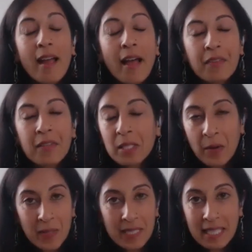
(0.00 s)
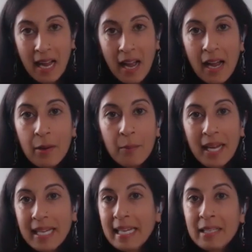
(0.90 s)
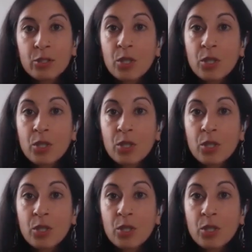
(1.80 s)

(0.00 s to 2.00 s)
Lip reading: at this current time I can't